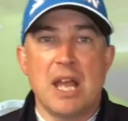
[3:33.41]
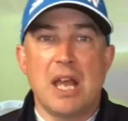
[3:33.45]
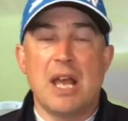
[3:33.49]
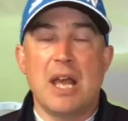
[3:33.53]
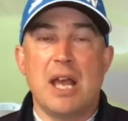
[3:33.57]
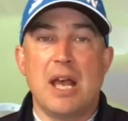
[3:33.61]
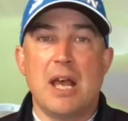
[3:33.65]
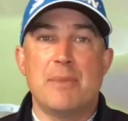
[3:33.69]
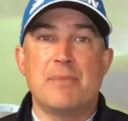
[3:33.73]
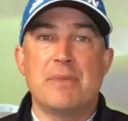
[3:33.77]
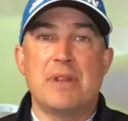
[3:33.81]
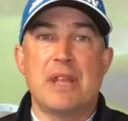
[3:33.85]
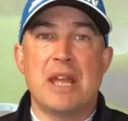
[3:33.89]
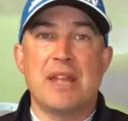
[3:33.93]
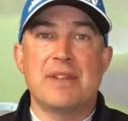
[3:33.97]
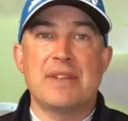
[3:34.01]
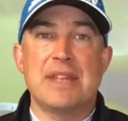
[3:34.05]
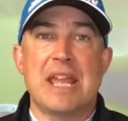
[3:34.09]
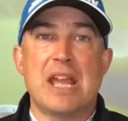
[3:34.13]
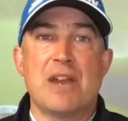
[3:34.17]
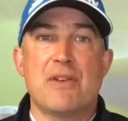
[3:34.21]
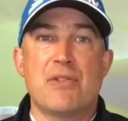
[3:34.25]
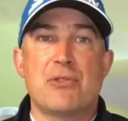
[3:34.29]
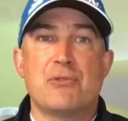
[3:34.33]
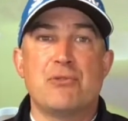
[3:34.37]
They're
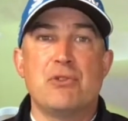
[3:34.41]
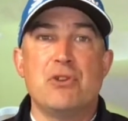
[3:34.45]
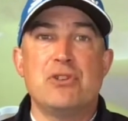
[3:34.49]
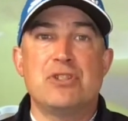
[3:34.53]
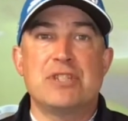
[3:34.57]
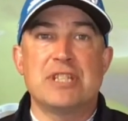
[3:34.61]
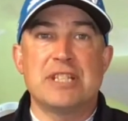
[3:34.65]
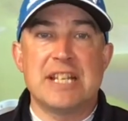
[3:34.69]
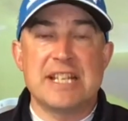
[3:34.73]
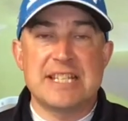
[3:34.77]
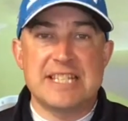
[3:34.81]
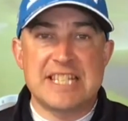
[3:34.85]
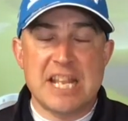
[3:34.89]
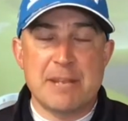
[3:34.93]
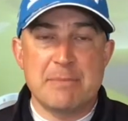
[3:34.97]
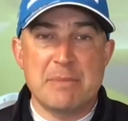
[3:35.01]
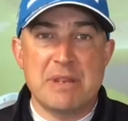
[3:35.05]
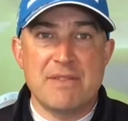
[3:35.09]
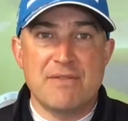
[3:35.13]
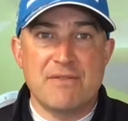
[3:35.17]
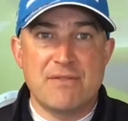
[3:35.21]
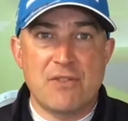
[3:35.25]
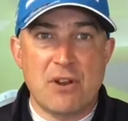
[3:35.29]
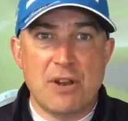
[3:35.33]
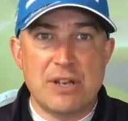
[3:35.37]
now through to the
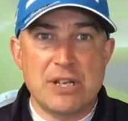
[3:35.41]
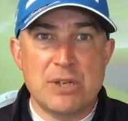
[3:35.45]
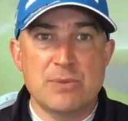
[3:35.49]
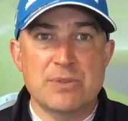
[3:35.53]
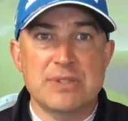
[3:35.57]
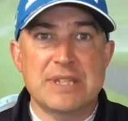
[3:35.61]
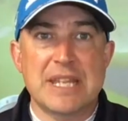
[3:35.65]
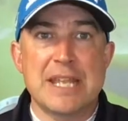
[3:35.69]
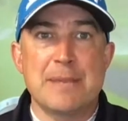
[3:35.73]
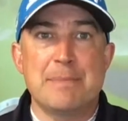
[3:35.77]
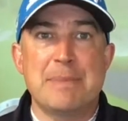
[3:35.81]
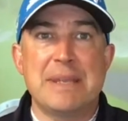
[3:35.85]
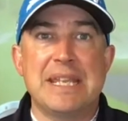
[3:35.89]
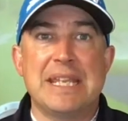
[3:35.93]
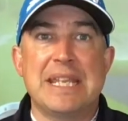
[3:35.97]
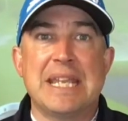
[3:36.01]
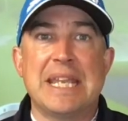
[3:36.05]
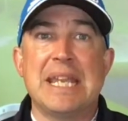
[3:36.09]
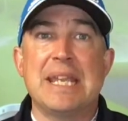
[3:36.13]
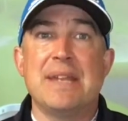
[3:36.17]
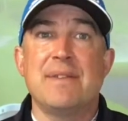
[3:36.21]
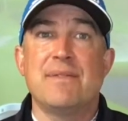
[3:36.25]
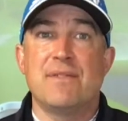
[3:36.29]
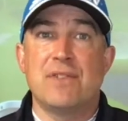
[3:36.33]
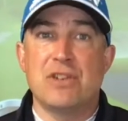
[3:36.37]
semi-finals. They beat
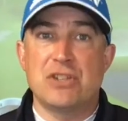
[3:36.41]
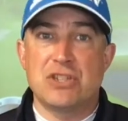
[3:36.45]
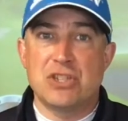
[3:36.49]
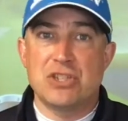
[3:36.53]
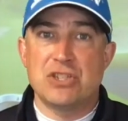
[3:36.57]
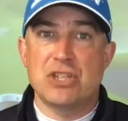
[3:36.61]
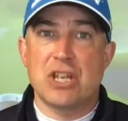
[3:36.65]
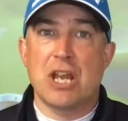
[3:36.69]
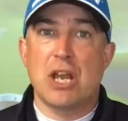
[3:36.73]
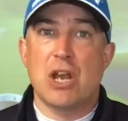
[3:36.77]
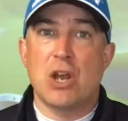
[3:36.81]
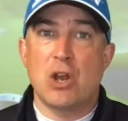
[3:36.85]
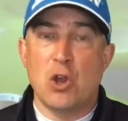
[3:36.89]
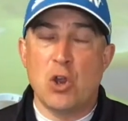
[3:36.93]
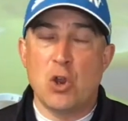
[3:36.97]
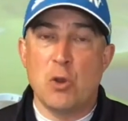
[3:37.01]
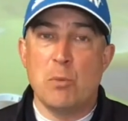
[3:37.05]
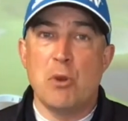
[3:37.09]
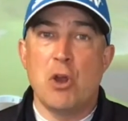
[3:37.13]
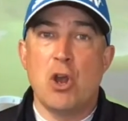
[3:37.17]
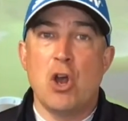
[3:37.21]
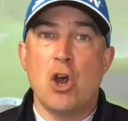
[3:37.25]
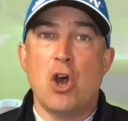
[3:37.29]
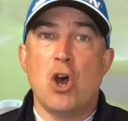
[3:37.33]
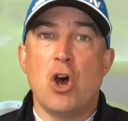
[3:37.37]
Kingfishers at
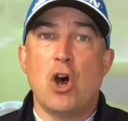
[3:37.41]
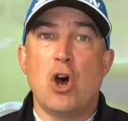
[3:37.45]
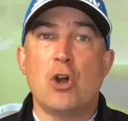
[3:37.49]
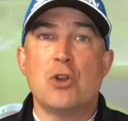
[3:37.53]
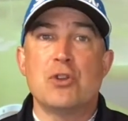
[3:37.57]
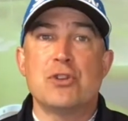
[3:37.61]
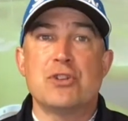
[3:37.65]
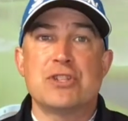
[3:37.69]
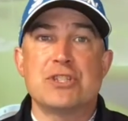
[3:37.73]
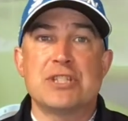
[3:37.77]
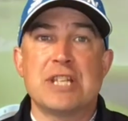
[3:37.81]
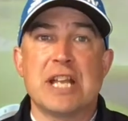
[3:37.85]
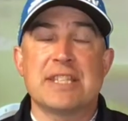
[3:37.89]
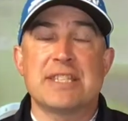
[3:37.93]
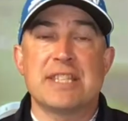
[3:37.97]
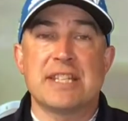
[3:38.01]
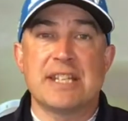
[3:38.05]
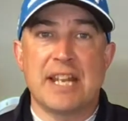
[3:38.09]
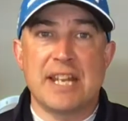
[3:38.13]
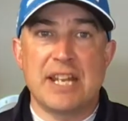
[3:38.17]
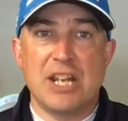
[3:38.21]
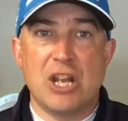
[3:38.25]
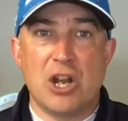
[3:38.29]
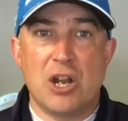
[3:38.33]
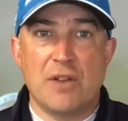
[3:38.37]
home on
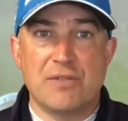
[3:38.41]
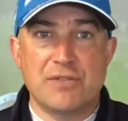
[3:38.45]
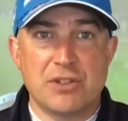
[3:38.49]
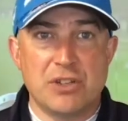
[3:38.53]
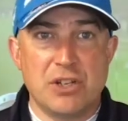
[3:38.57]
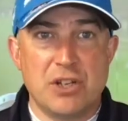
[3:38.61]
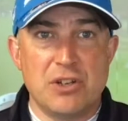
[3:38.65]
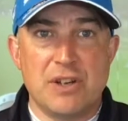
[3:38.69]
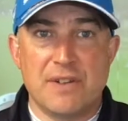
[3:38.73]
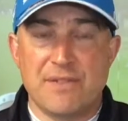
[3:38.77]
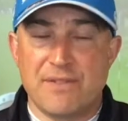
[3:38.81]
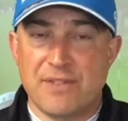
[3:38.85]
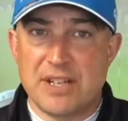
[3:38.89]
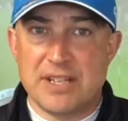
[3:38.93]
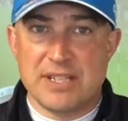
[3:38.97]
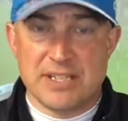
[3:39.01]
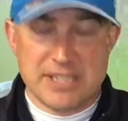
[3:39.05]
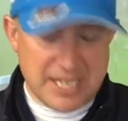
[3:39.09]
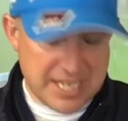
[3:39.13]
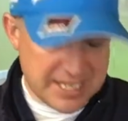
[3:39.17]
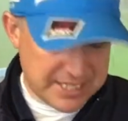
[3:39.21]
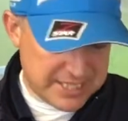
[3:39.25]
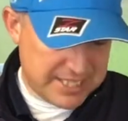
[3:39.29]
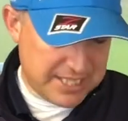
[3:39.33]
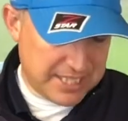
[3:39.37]
Saturday afternoon, a
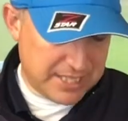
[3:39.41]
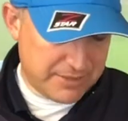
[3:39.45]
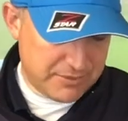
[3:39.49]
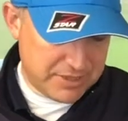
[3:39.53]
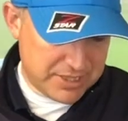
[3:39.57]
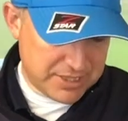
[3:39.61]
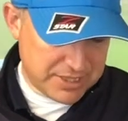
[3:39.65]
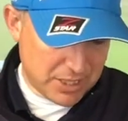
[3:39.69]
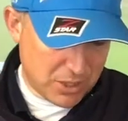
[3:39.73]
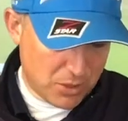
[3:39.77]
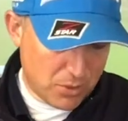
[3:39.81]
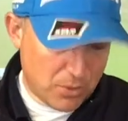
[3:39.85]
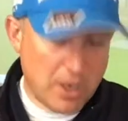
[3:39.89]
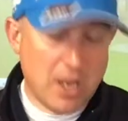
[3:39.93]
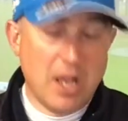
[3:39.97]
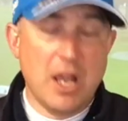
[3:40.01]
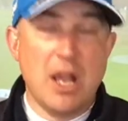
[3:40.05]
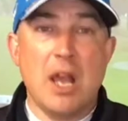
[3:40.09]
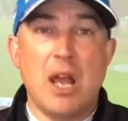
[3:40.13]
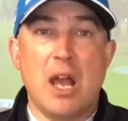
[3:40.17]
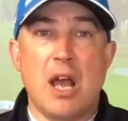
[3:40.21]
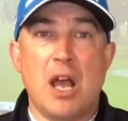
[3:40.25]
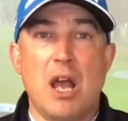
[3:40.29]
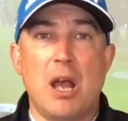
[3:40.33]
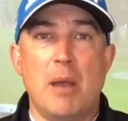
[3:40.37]
fantastic result.
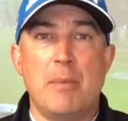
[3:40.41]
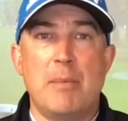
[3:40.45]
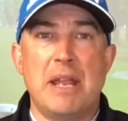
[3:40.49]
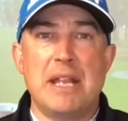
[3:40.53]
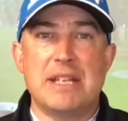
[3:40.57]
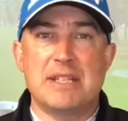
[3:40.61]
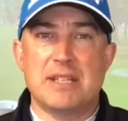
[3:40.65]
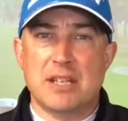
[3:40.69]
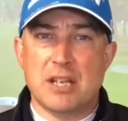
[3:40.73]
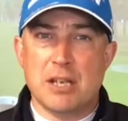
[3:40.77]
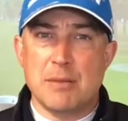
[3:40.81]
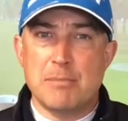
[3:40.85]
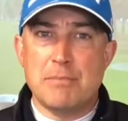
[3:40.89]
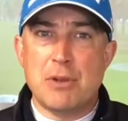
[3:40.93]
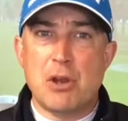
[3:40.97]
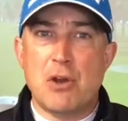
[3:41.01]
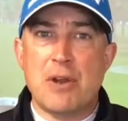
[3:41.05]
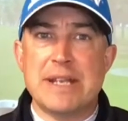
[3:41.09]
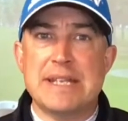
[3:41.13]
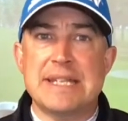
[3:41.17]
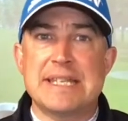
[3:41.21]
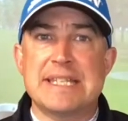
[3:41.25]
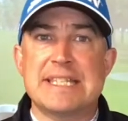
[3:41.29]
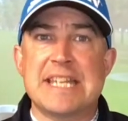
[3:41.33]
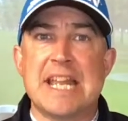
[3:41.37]
It's a
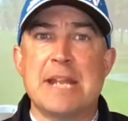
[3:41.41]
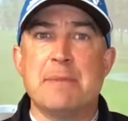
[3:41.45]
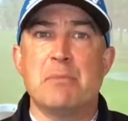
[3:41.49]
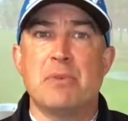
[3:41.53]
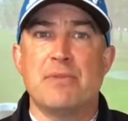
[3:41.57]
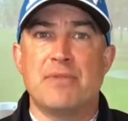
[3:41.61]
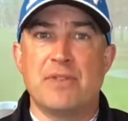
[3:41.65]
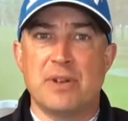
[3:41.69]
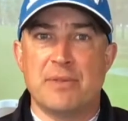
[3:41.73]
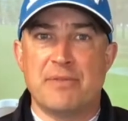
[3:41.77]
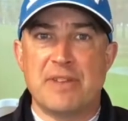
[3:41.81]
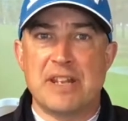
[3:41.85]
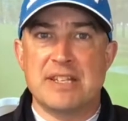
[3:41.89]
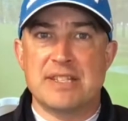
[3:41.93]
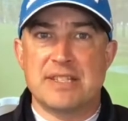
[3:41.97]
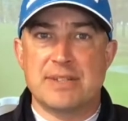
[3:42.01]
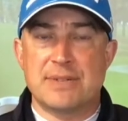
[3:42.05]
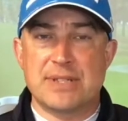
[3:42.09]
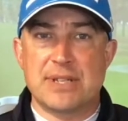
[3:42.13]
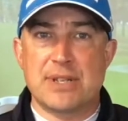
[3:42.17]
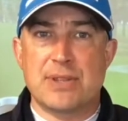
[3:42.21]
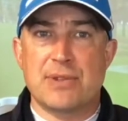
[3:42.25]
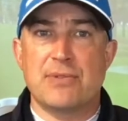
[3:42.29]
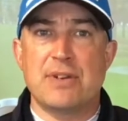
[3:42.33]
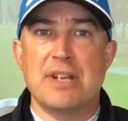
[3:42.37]
combined Stapleford event, so
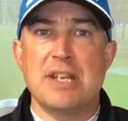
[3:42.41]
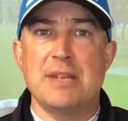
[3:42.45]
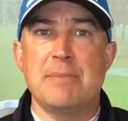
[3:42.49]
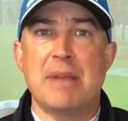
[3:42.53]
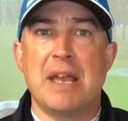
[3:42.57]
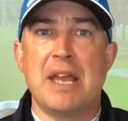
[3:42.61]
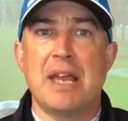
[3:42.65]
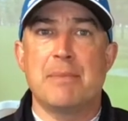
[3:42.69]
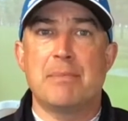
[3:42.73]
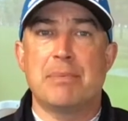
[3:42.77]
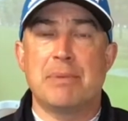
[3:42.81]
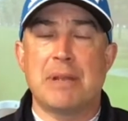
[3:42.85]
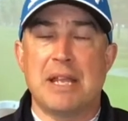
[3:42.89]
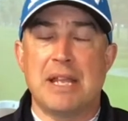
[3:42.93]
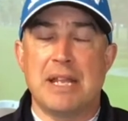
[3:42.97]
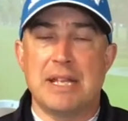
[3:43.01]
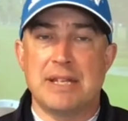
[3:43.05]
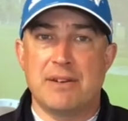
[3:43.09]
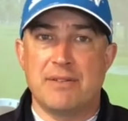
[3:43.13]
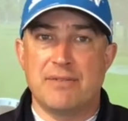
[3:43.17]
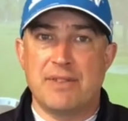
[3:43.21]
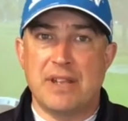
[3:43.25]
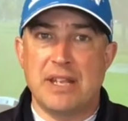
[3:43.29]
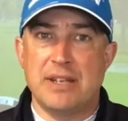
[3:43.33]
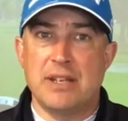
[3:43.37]
it's a 3-man
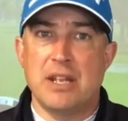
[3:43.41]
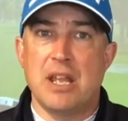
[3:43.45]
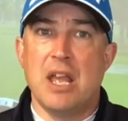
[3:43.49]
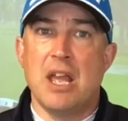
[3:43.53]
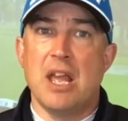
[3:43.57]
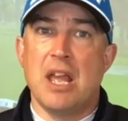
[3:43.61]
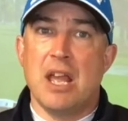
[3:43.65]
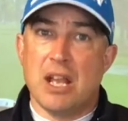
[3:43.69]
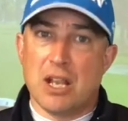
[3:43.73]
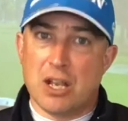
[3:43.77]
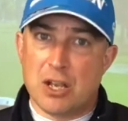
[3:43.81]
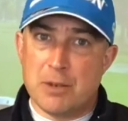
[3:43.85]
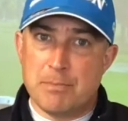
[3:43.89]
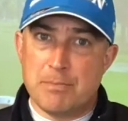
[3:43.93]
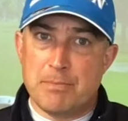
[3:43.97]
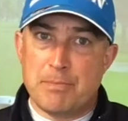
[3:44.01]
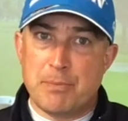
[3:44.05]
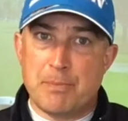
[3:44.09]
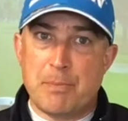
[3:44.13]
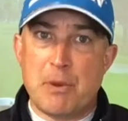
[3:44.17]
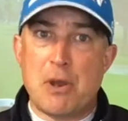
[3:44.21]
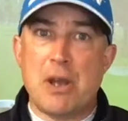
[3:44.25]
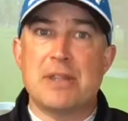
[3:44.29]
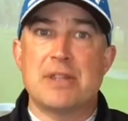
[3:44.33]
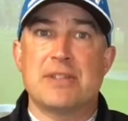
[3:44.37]
player event.
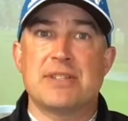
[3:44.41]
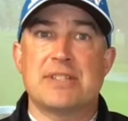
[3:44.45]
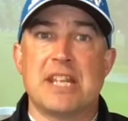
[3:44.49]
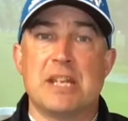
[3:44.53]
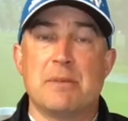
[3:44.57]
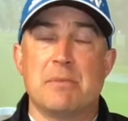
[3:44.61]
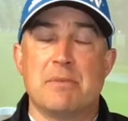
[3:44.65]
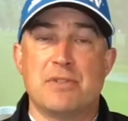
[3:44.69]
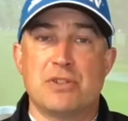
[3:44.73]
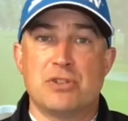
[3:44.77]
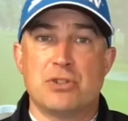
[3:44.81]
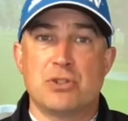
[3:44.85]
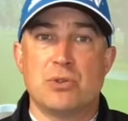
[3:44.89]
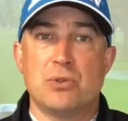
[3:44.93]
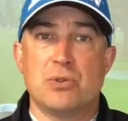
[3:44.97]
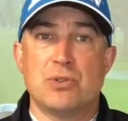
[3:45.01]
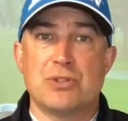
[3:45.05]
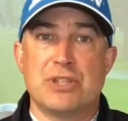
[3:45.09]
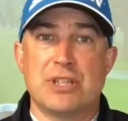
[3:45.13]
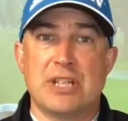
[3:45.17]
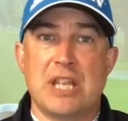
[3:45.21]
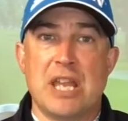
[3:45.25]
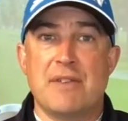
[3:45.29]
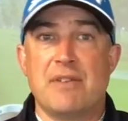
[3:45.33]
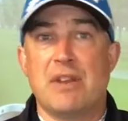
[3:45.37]
Combine the Stapleford
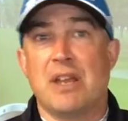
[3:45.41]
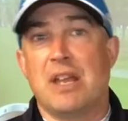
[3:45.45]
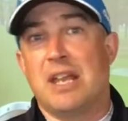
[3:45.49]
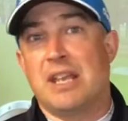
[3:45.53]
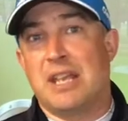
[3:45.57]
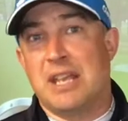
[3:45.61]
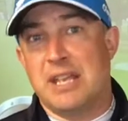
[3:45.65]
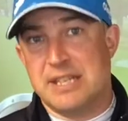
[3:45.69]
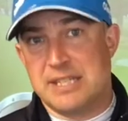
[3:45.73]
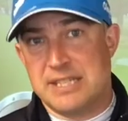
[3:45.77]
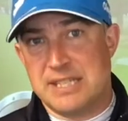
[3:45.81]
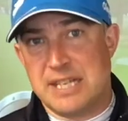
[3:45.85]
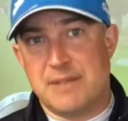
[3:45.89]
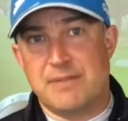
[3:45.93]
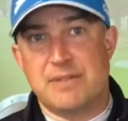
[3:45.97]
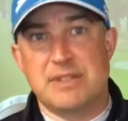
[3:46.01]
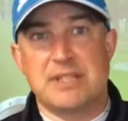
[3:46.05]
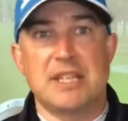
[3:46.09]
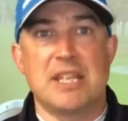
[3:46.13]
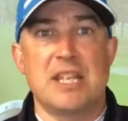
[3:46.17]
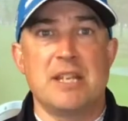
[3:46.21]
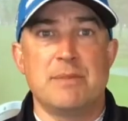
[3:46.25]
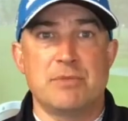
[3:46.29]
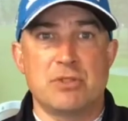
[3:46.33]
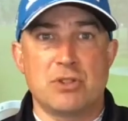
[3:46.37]
scores together against the other
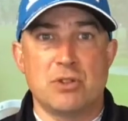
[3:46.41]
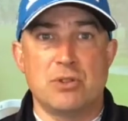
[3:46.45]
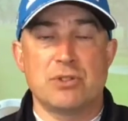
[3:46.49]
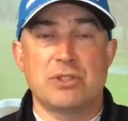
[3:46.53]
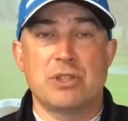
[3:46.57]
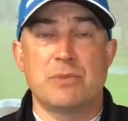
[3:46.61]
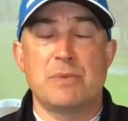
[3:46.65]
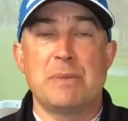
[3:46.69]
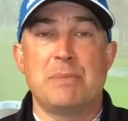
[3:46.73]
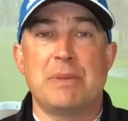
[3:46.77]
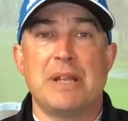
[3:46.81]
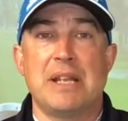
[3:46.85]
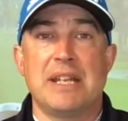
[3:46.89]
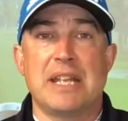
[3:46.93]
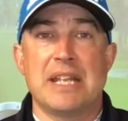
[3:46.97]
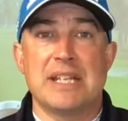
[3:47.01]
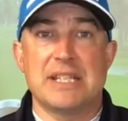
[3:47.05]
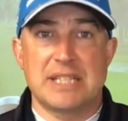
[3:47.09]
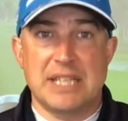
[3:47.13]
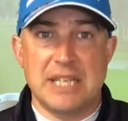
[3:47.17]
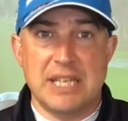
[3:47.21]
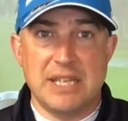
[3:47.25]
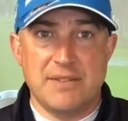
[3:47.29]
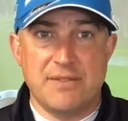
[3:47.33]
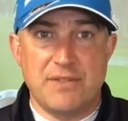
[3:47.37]
team scores. So we played
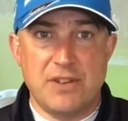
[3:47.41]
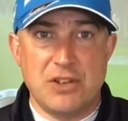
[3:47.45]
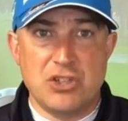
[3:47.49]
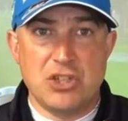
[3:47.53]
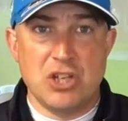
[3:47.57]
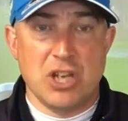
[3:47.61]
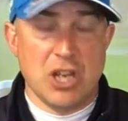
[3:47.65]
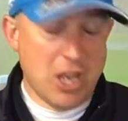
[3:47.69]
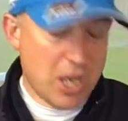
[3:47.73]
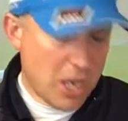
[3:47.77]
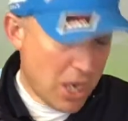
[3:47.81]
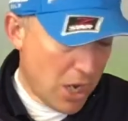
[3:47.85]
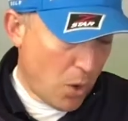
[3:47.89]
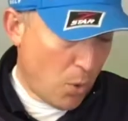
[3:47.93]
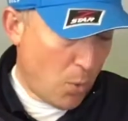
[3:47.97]
against Kingfisher.